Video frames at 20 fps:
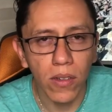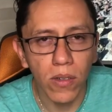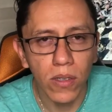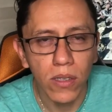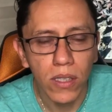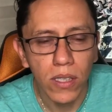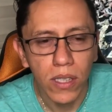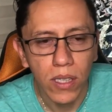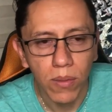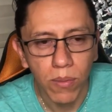
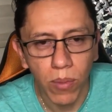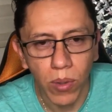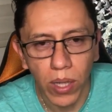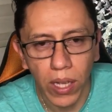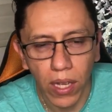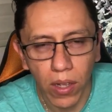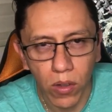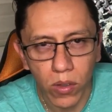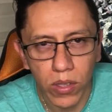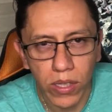and the carbon
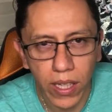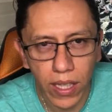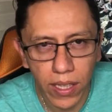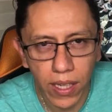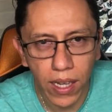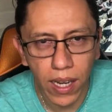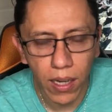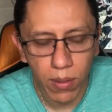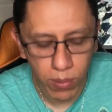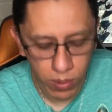appears
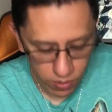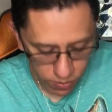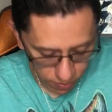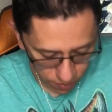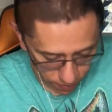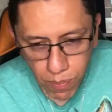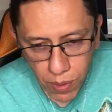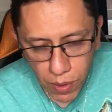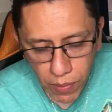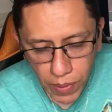there.
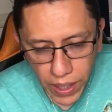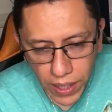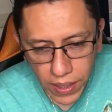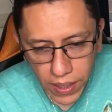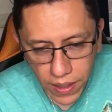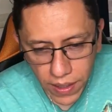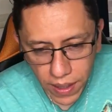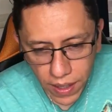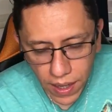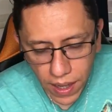That is
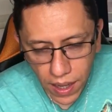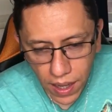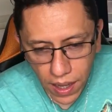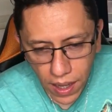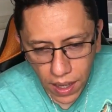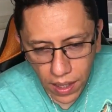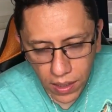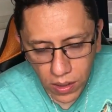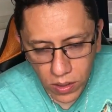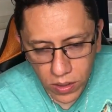why it is
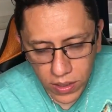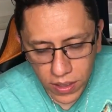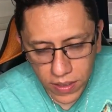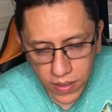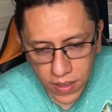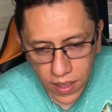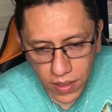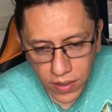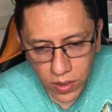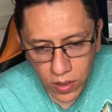organic,
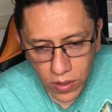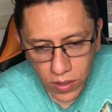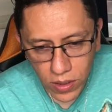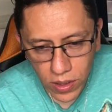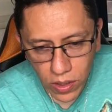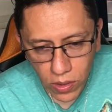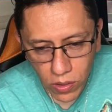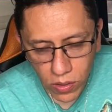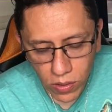because it contains